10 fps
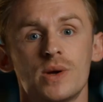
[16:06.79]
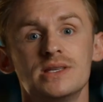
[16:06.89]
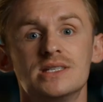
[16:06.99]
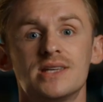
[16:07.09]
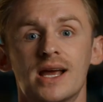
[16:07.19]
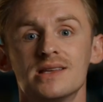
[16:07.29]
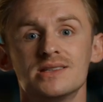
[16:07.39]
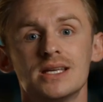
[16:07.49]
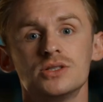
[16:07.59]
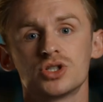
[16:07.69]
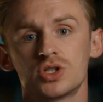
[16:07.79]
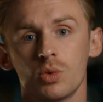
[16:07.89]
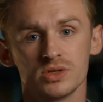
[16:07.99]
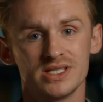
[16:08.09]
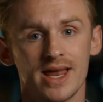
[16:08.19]
twenty seconds in, just
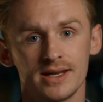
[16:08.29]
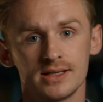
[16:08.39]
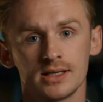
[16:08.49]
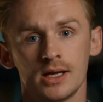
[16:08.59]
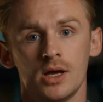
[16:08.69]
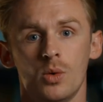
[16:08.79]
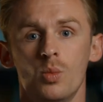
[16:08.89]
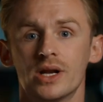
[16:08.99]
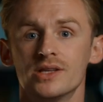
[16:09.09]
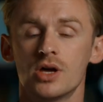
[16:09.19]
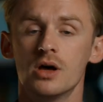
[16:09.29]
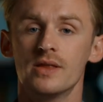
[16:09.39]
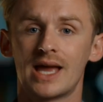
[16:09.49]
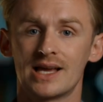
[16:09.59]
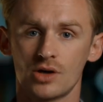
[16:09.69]
towards the end, we're gonna turn
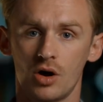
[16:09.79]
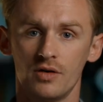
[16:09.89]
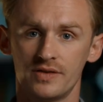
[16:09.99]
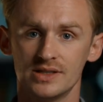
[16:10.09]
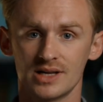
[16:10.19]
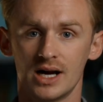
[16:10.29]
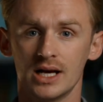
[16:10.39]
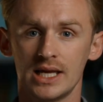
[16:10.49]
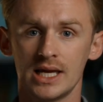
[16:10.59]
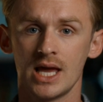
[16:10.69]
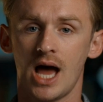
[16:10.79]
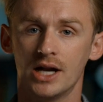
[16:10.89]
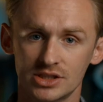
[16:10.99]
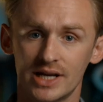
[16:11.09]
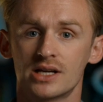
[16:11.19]
the gas off entirely
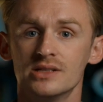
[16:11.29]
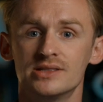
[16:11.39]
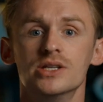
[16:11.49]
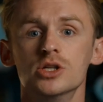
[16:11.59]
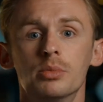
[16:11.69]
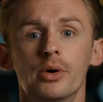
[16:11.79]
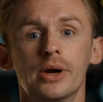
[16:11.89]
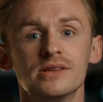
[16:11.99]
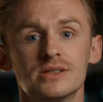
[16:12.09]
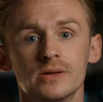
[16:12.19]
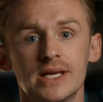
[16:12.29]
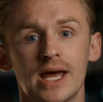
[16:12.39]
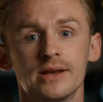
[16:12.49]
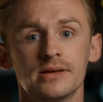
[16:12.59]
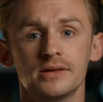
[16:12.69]
and just let it continue brewing until the
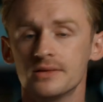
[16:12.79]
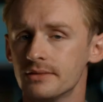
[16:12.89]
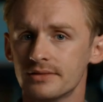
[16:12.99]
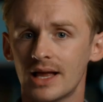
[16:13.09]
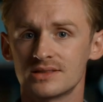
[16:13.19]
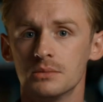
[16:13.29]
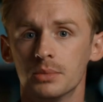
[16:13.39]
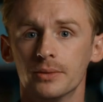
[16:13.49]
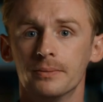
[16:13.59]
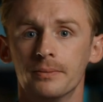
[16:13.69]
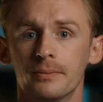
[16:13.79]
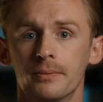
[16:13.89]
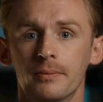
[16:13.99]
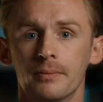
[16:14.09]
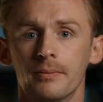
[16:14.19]
end. That's simple.
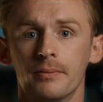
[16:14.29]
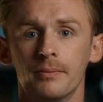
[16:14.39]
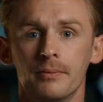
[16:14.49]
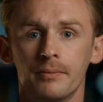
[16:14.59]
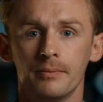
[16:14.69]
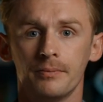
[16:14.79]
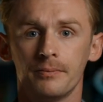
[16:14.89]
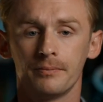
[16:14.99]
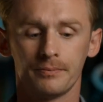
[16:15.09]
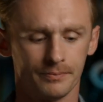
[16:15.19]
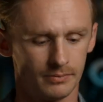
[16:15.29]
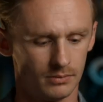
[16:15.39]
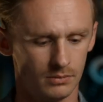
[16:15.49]
Forgotten something.